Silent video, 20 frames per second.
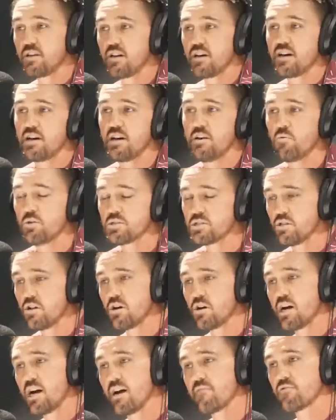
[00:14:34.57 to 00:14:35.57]
uh, it wasn't
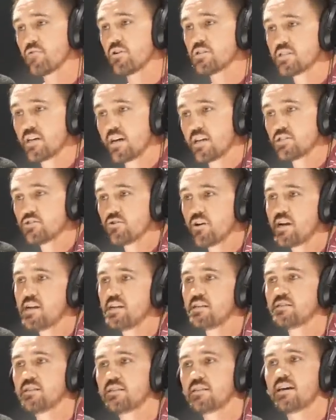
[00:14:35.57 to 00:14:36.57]
long after I started
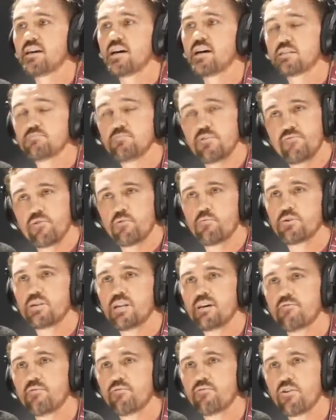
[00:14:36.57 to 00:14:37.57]
training that they asked me if I wanted to
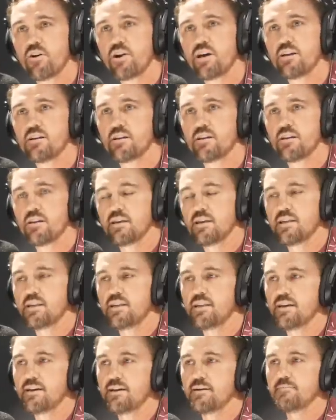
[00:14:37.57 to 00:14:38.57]
have a fight,
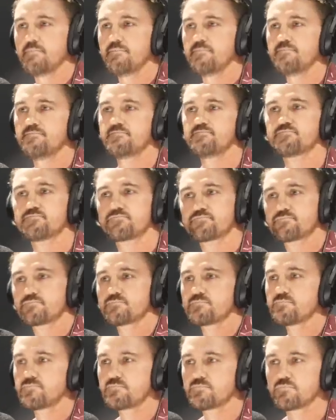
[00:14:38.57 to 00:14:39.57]
and um,
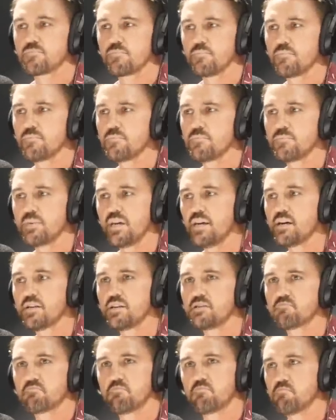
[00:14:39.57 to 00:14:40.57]
yeah, I,
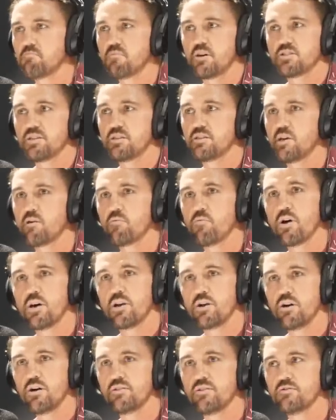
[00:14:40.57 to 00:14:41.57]
just, I, said yeah, why
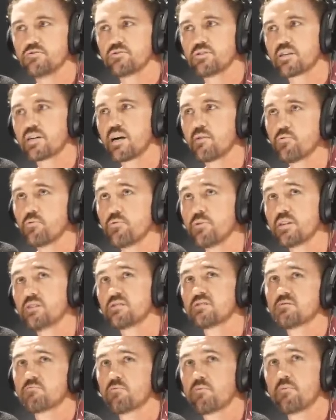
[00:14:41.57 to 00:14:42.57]
not? And there was a couple
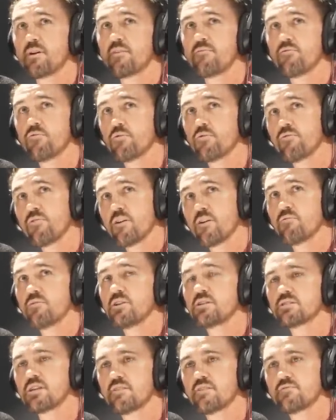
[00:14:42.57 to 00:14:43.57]
weeks, probably about four or five
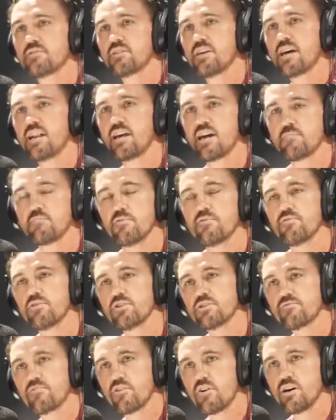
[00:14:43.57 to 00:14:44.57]
weeks after that, I had my
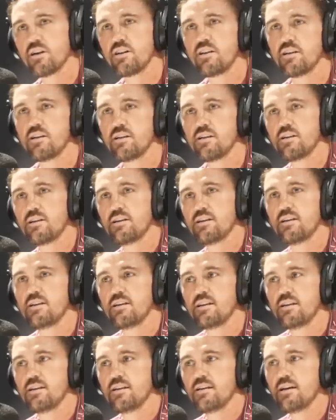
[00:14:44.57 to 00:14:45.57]
first fight.
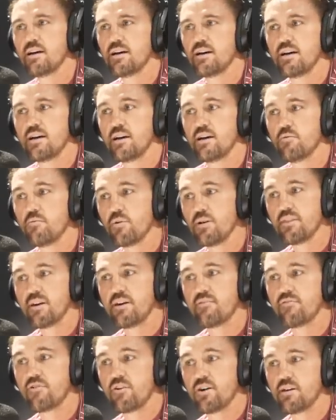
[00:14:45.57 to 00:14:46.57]
Uh, I won
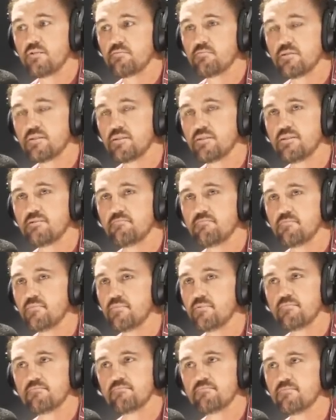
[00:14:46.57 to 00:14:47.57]
that fight and
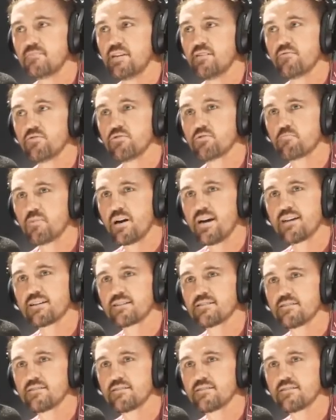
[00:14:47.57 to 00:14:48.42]
never looked back.